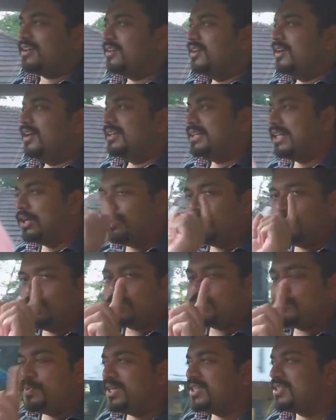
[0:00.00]
That almost
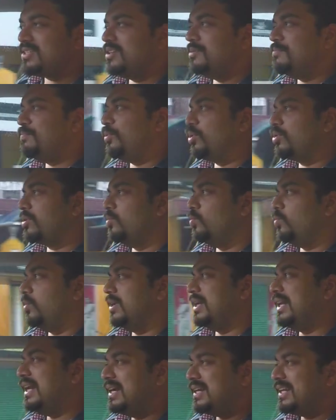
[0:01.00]
bit is an important word, and
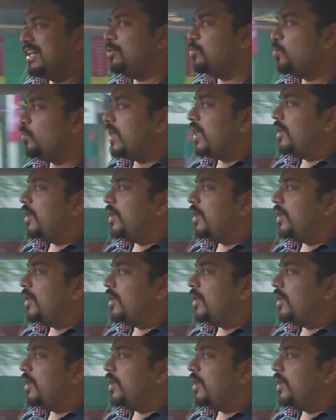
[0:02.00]
I'll tell you why.